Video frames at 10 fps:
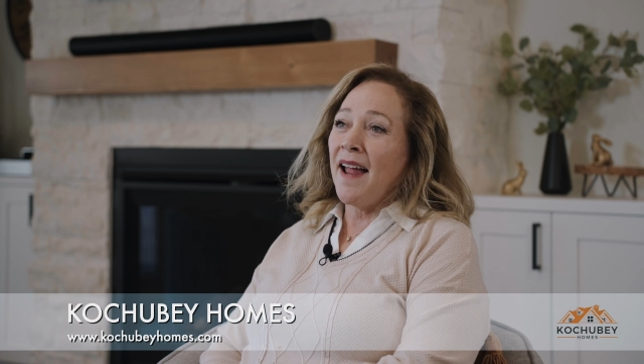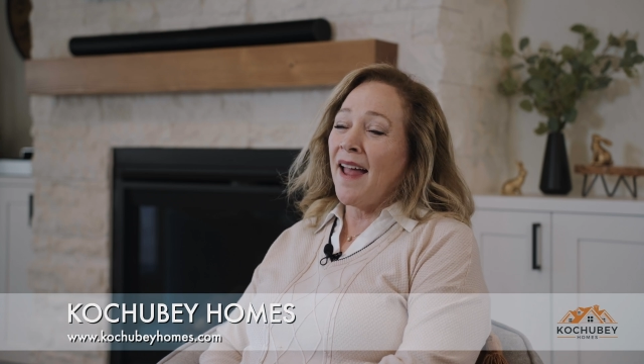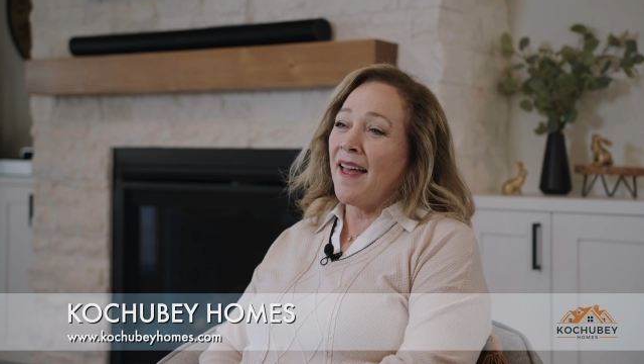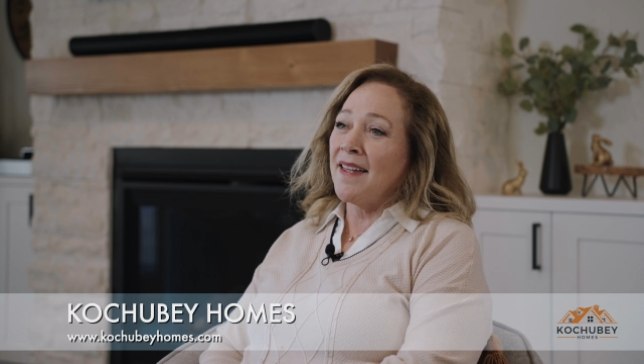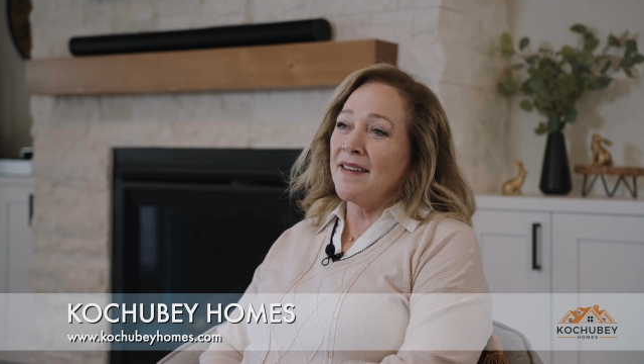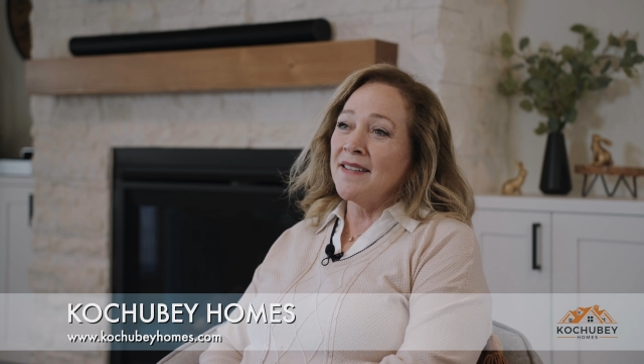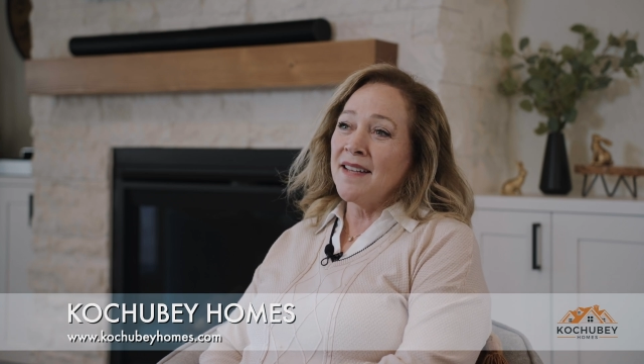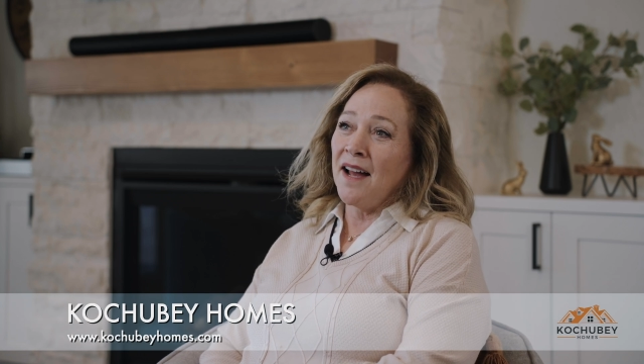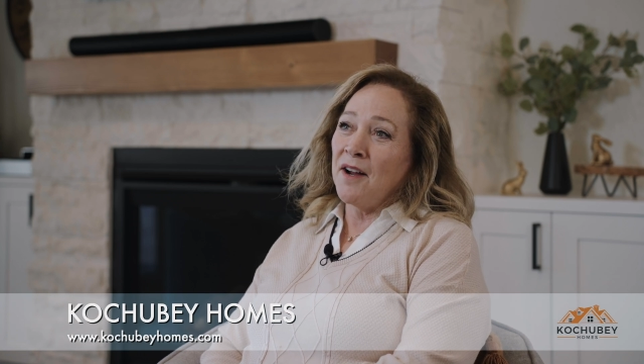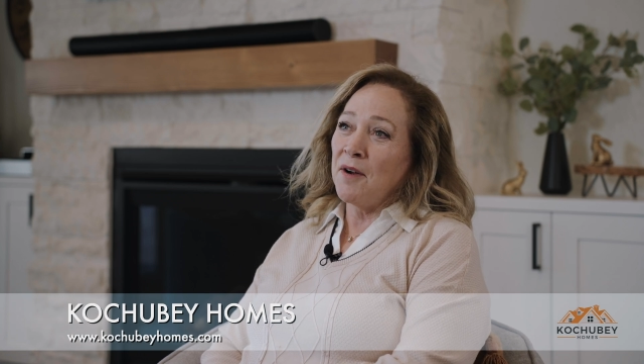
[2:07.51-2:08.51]
and
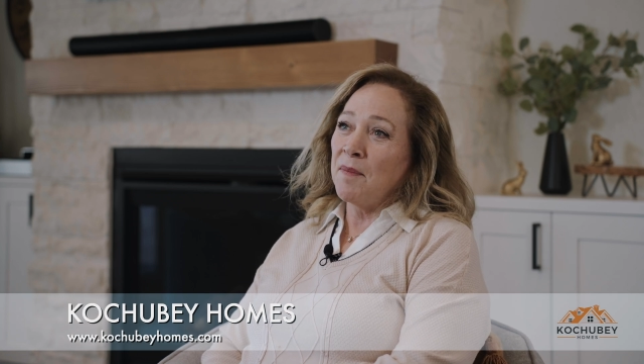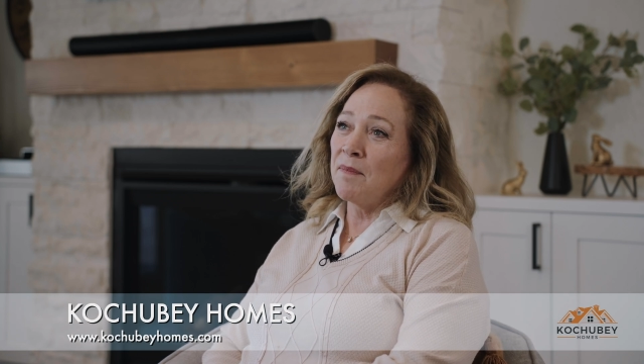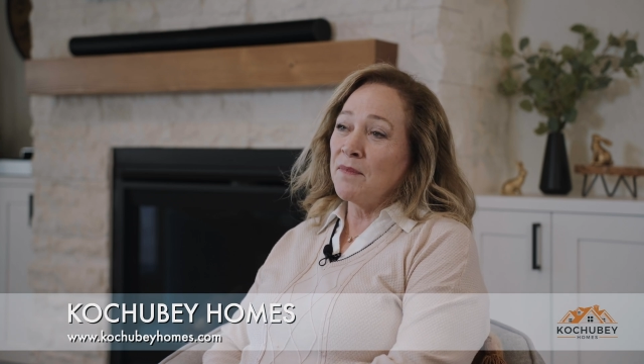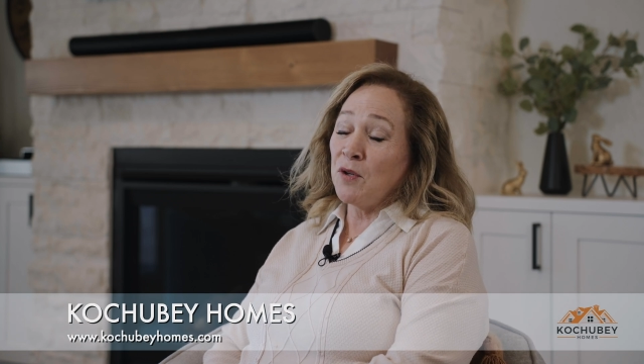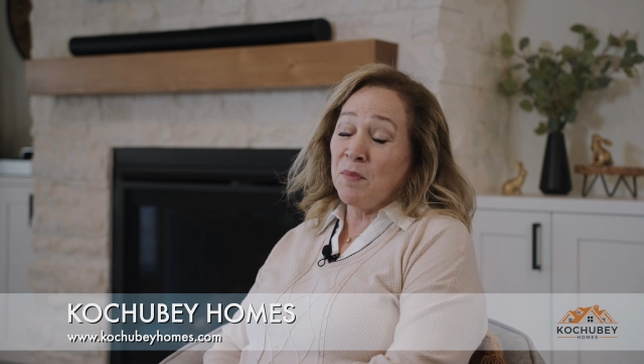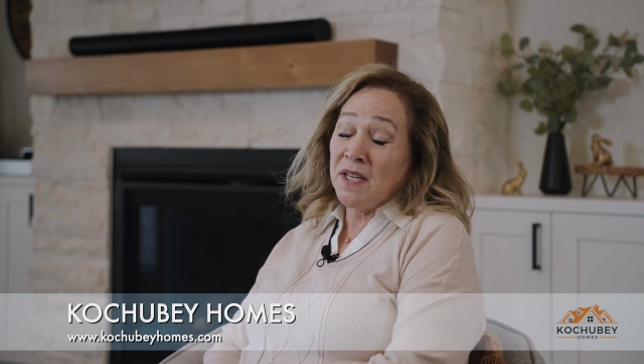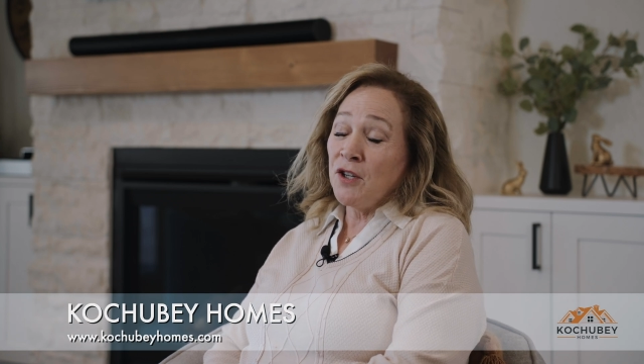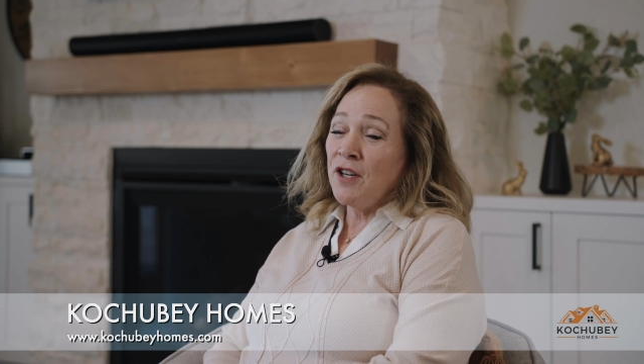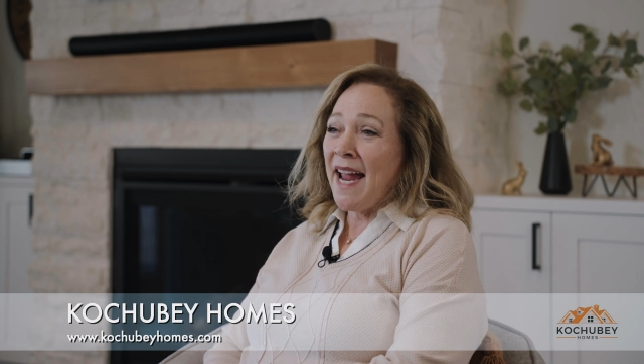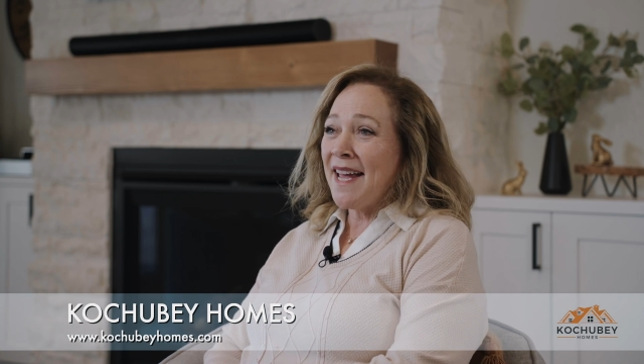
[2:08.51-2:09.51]
you'd be in
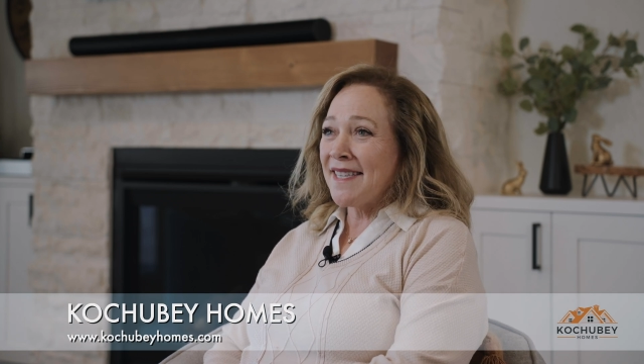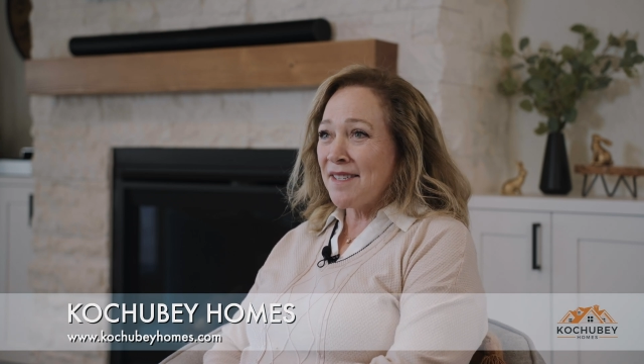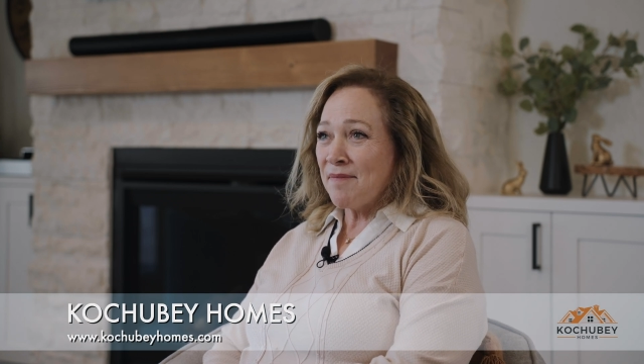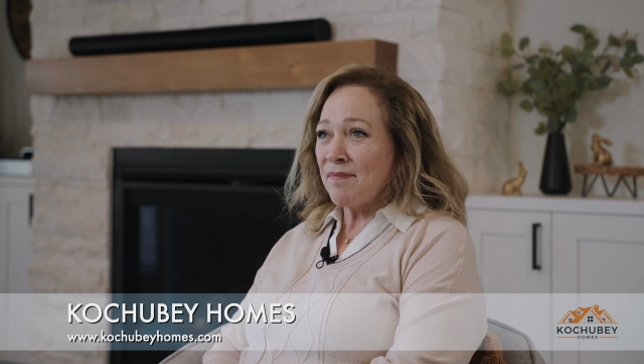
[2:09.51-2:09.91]
good hands.